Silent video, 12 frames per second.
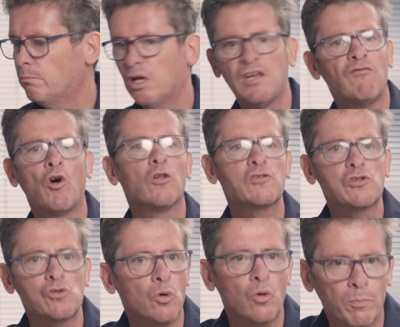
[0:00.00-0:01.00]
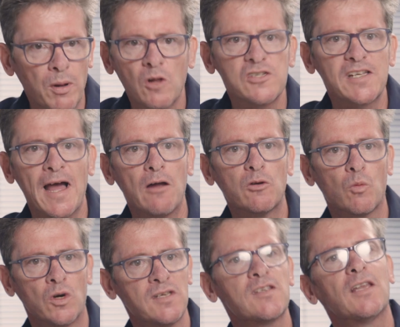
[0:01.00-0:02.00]
millivolts or pulse count?
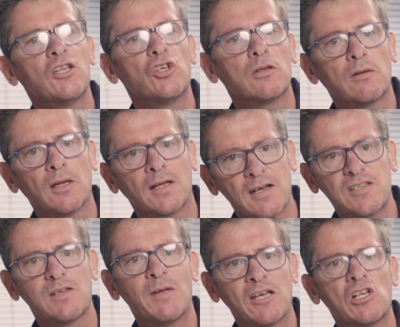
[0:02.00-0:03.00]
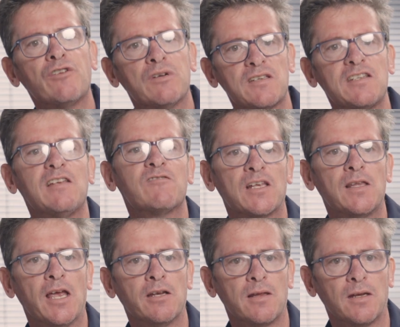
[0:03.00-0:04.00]
What is it that the customer actually receives at
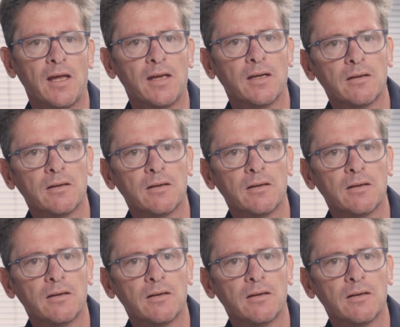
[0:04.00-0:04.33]
the end of the day?